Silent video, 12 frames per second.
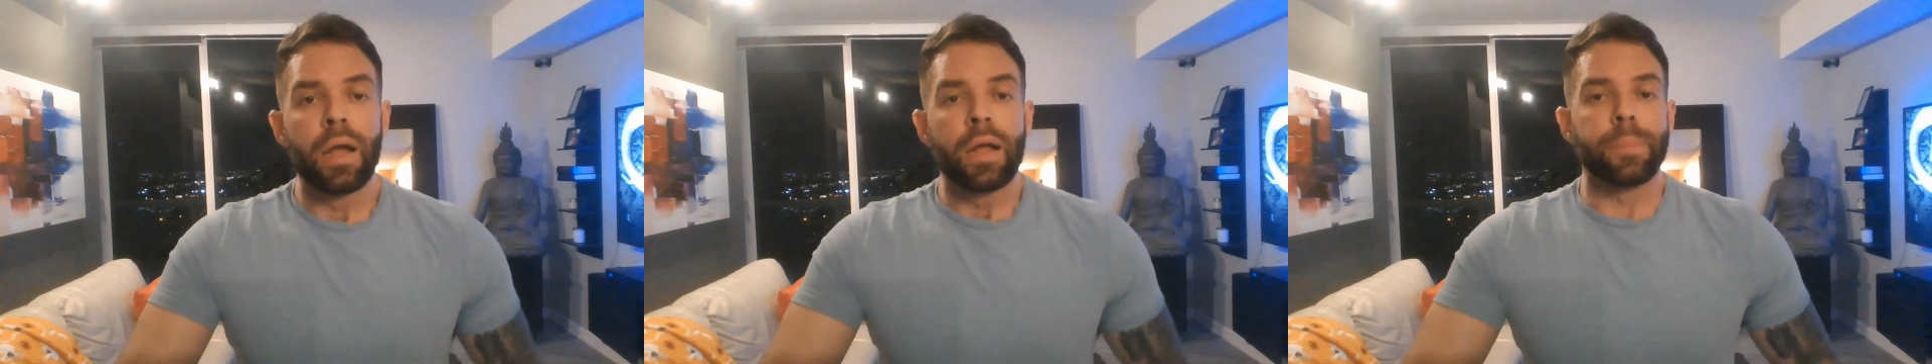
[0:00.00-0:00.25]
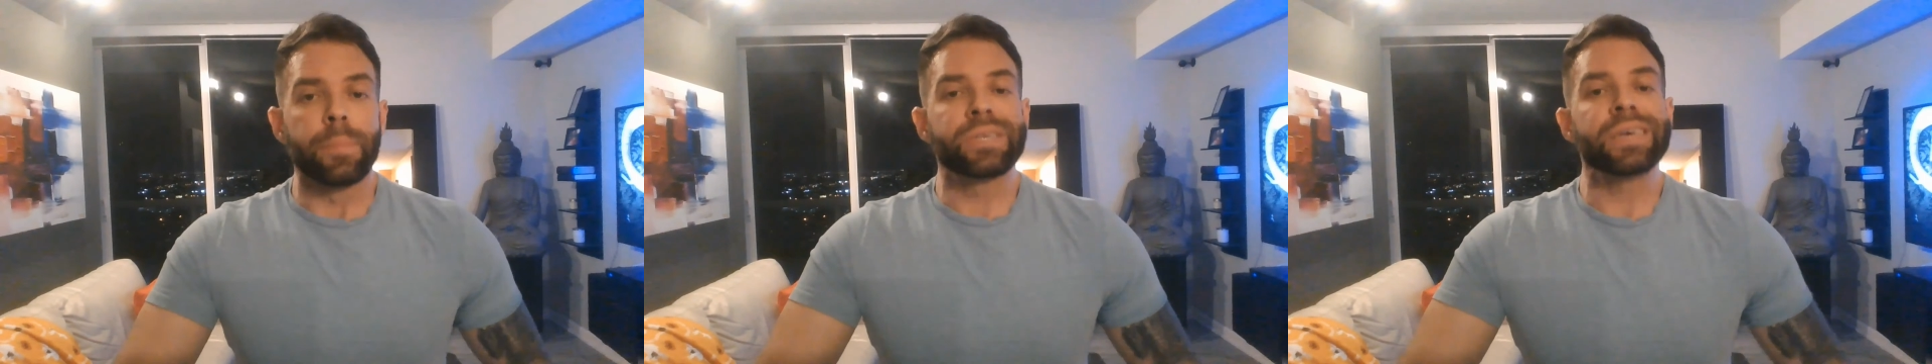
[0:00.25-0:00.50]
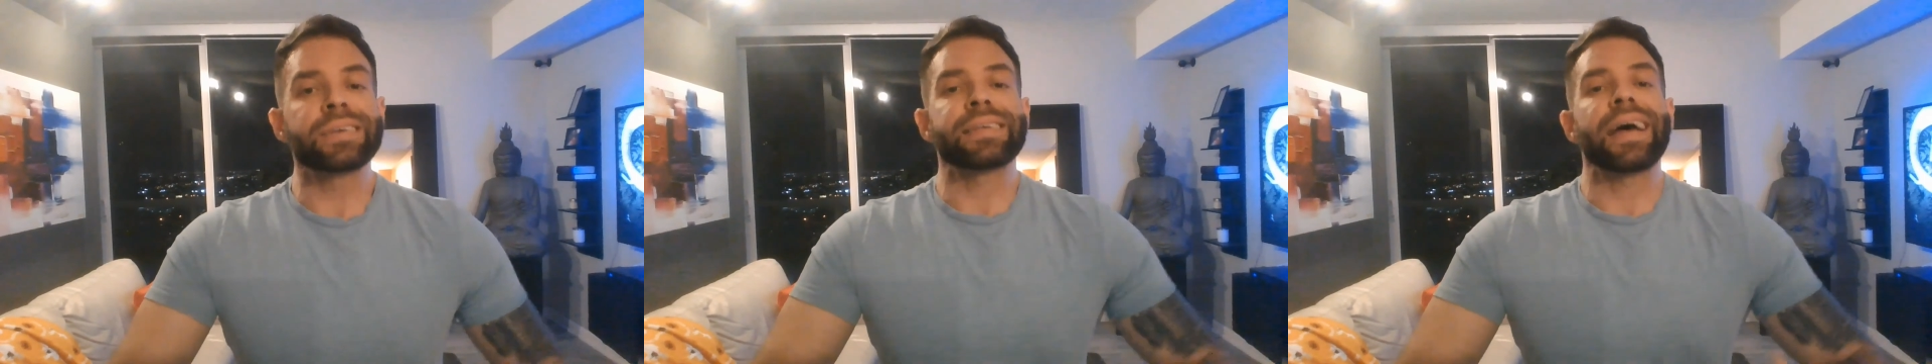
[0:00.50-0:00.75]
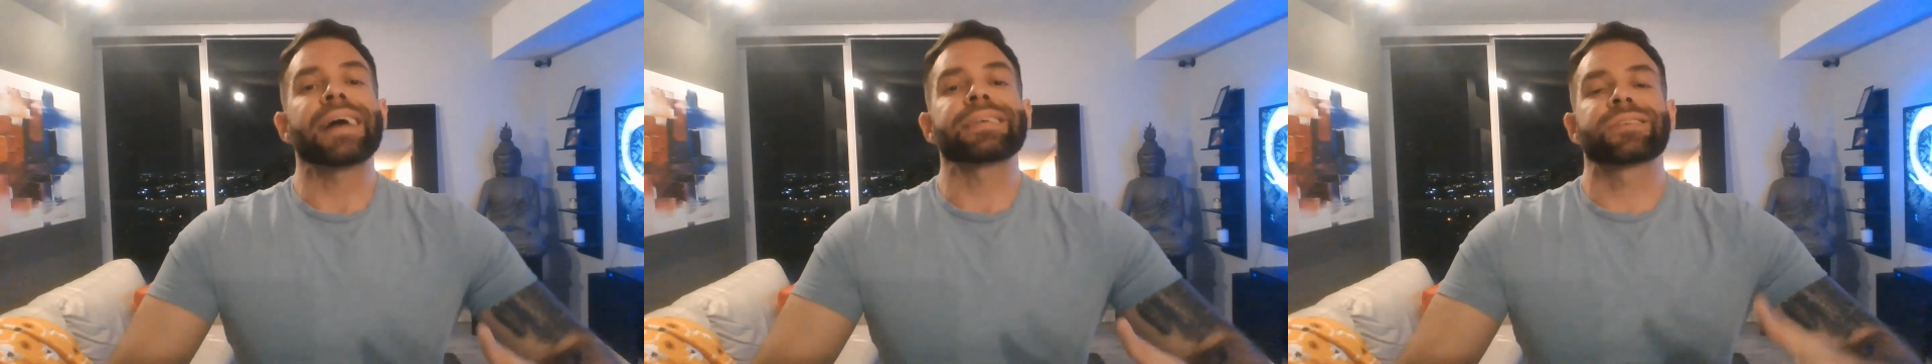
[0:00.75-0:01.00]
Number 6
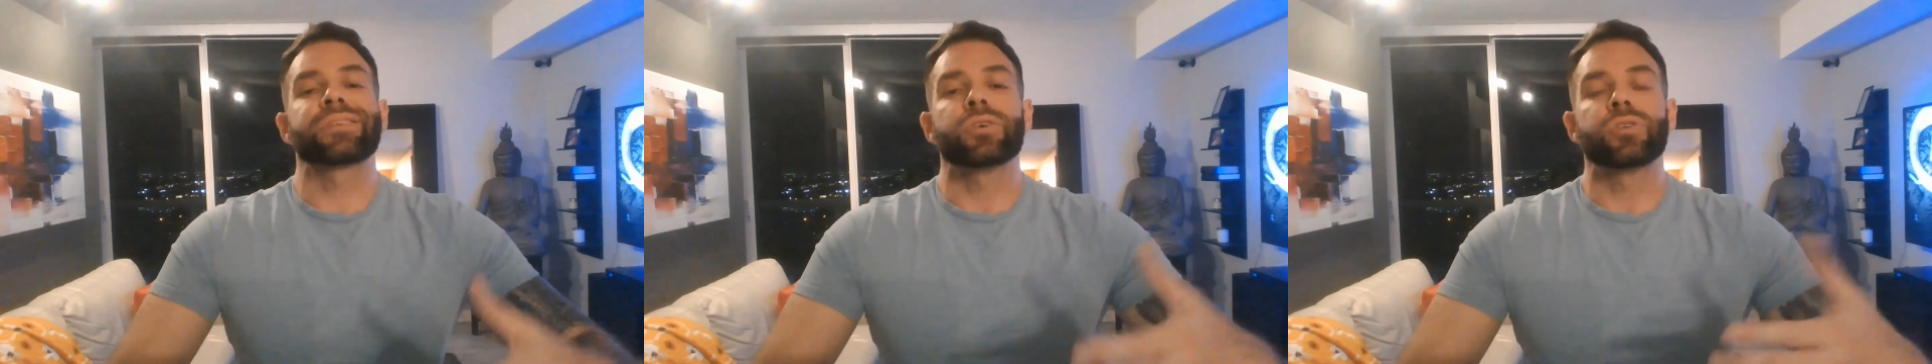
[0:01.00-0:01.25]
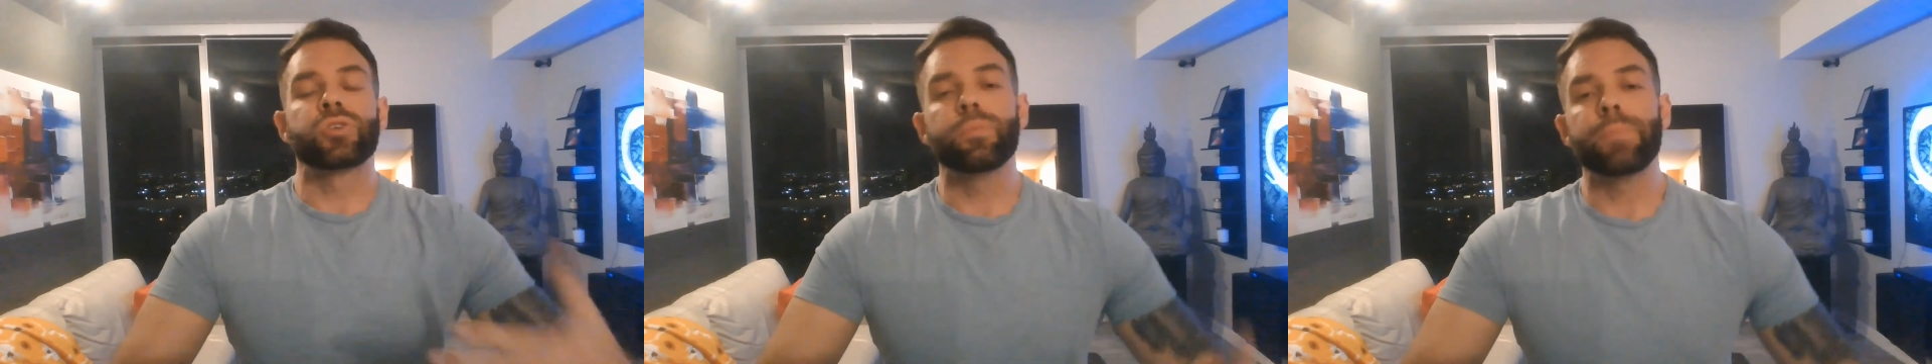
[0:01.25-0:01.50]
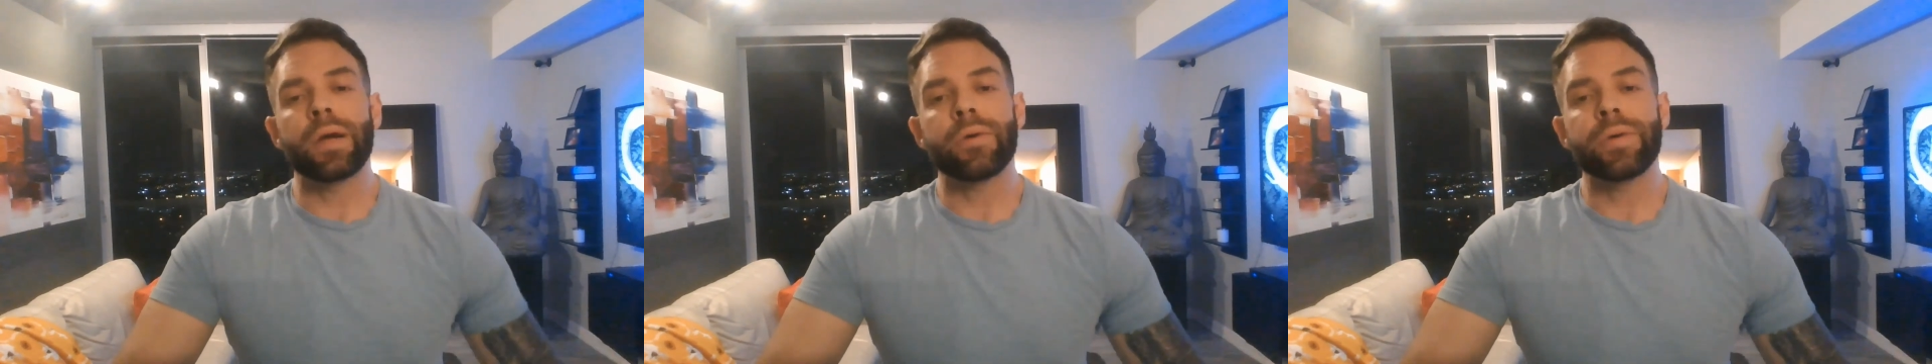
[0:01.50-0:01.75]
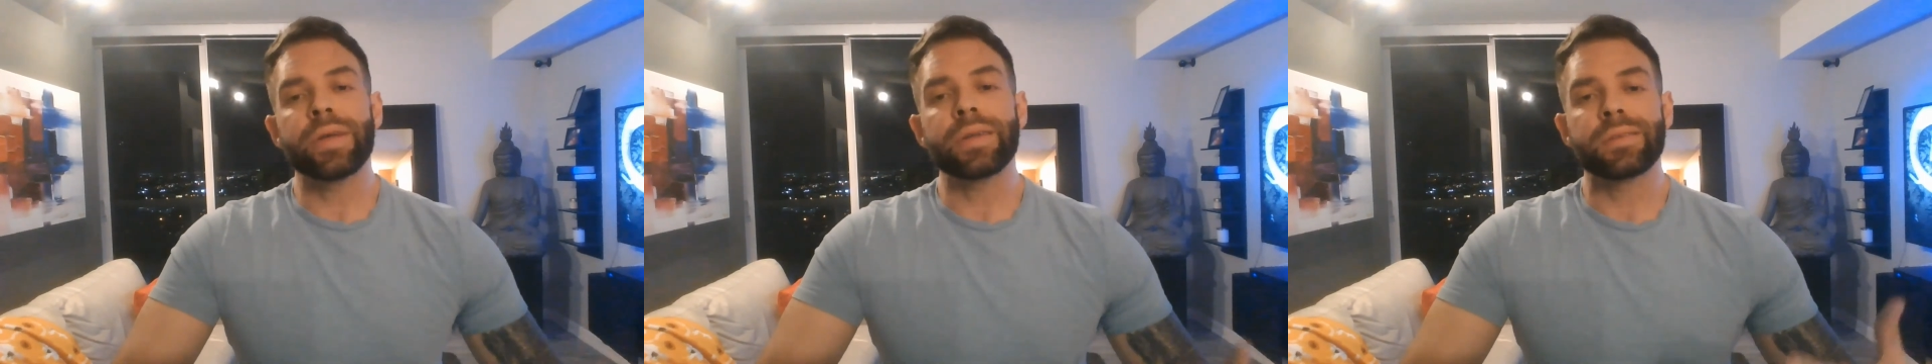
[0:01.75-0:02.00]
asks,
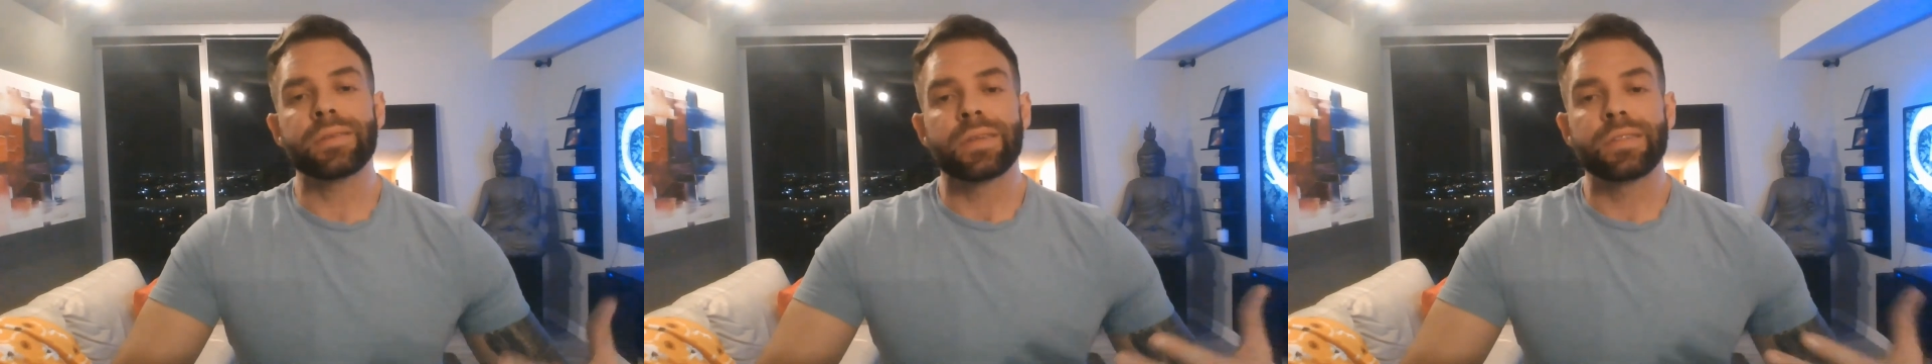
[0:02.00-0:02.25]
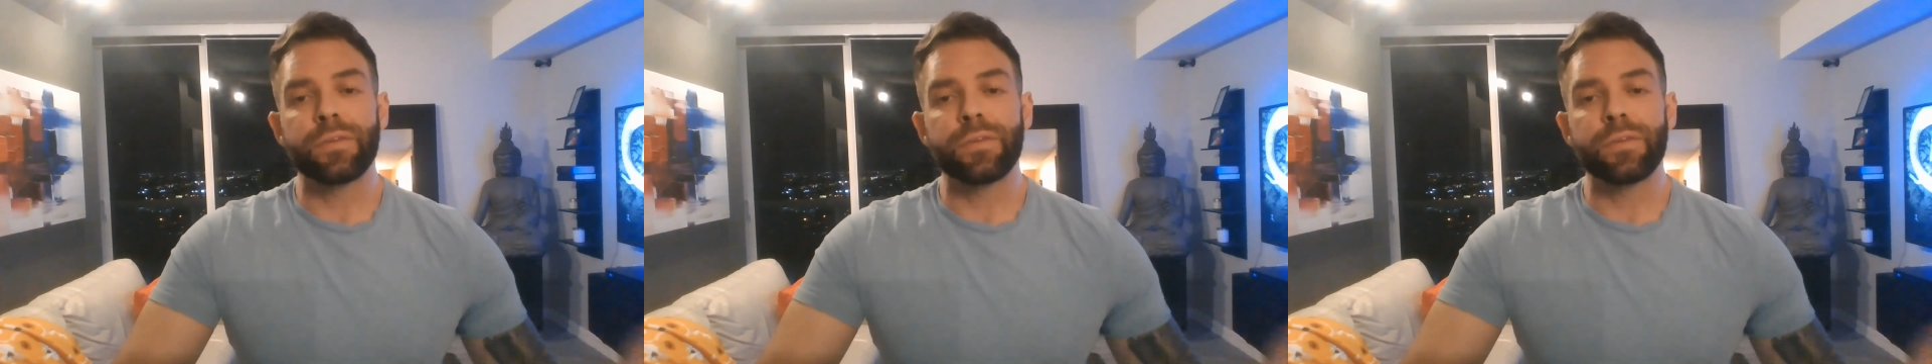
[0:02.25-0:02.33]
Sumerians